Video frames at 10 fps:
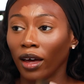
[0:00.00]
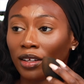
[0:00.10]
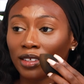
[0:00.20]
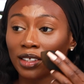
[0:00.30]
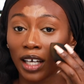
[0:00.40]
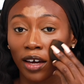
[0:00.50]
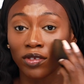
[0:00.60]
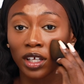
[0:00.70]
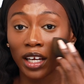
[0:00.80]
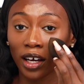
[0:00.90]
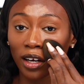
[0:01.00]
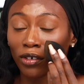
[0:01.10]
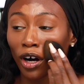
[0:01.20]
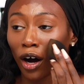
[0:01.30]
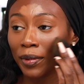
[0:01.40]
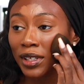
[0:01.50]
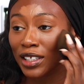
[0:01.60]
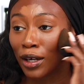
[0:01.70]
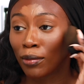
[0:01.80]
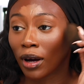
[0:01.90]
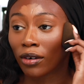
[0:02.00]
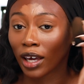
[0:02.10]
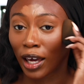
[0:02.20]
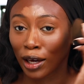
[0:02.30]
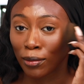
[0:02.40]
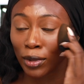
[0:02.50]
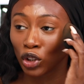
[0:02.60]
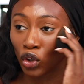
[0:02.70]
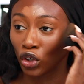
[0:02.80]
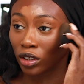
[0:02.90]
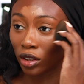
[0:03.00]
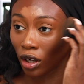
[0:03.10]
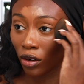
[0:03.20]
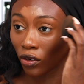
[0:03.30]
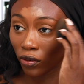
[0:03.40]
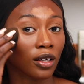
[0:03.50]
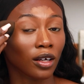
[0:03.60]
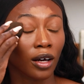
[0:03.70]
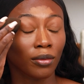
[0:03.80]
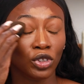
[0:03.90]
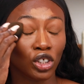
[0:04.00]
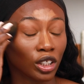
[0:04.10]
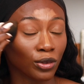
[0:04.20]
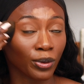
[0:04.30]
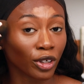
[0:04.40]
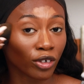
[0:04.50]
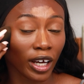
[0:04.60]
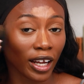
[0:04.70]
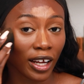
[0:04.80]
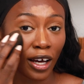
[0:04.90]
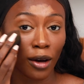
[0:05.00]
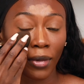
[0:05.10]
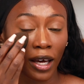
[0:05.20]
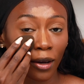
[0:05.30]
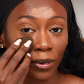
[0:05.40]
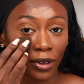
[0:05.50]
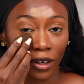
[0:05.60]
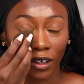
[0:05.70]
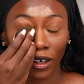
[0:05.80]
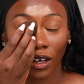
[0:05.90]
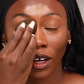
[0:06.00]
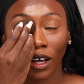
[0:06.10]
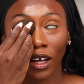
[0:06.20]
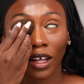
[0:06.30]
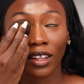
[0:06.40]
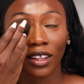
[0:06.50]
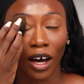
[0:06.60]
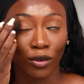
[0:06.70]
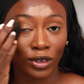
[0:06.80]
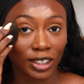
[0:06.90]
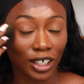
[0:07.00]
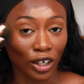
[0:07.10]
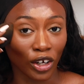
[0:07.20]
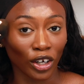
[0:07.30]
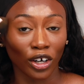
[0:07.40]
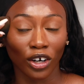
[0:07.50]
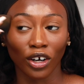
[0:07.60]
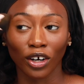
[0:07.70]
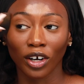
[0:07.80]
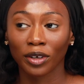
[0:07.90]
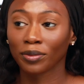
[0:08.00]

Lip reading: and save the negative comments about Kim to yourself. I'm just recreating a makeup look that was done on her.